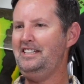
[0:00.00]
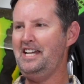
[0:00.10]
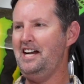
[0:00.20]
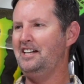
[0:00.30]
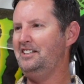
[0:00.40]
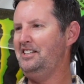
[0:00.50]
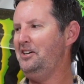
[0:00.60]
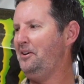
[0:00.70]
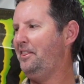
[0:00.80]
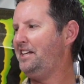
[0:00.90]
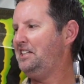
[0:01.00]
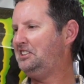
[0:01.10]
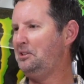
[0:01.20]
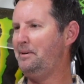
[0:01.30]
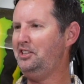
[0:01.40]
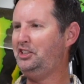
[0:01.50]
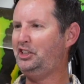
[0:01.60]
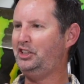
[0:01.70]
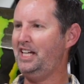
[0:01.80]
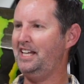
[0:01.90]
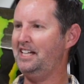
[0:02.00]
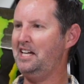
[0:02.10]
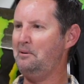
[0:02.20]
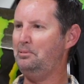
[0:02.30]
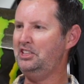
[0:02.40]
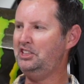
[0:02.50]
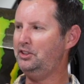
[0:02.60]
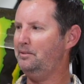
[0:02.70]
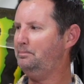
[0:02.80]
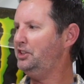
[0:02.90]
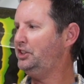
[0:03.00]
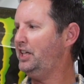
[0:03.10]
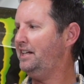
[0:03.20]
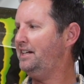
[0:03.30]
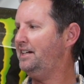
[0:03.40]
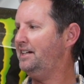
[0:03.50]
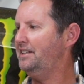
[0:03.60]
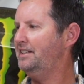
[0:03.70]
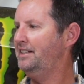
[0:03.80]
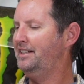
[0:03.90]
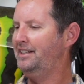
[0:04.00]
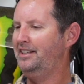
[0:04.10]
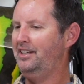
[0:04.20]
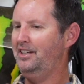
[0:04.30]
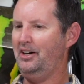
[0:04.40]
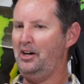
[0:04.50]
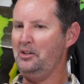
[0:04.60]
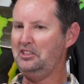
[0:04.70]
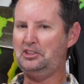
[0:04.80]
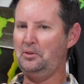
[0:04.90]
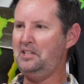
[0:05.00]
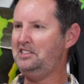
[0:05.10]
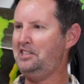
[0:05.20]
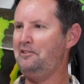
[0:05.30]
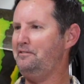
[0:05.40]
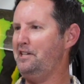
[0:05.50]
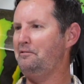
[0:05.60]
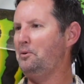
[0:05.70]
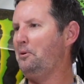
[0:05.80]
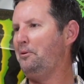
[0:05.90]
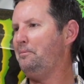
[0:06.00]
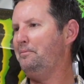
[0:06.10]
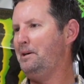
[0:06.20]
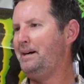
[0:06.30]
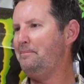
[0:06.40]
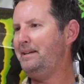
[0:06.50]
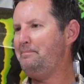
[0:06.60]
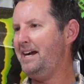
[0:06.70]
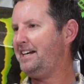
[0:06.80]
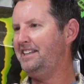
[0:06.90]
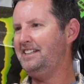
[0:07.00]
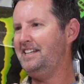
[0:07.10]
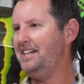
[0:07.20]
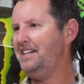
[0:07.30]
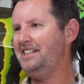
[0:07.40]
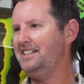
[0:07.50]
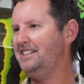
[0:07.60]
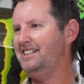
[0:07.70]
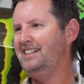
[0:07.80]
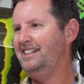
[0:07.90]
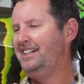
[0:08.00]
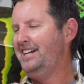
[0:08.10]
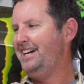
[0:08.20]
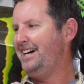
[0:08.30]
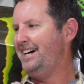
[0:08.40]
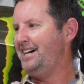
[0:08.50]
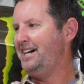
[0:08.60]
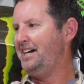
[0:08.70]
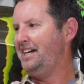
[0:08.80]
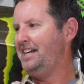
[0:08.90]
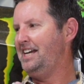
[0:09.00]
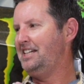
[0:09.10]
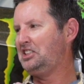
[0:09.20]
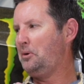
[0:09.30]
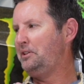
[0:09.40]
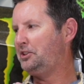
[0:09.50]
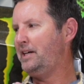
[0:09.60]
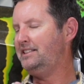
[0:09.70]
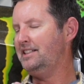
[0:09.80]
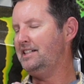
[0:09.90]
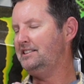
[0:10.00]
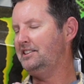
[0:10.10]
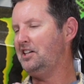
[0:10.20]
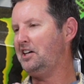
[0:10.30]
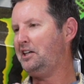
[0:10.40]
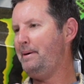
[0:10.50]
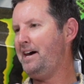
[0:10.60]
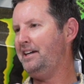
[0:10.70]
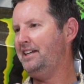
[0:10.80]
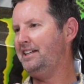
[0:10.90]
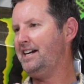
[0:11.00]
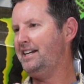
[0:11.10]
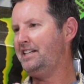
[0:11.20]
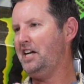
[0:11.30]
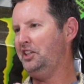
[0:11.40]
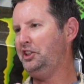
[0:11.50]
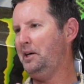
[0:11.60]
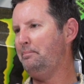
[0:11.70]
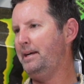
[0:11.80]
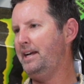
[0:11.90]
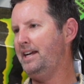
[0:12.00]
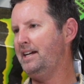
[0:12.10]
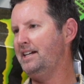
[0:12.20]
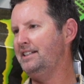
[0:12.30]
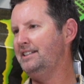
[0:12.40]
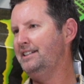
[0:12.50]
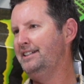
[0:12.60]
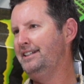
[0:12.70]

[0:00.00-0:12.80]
yeah, no, thank you so much, and I appreci appreciate uh, all the stories you you wrote with about me back in the day, and uh, it, it's always great to to talk about it and kind of catch up and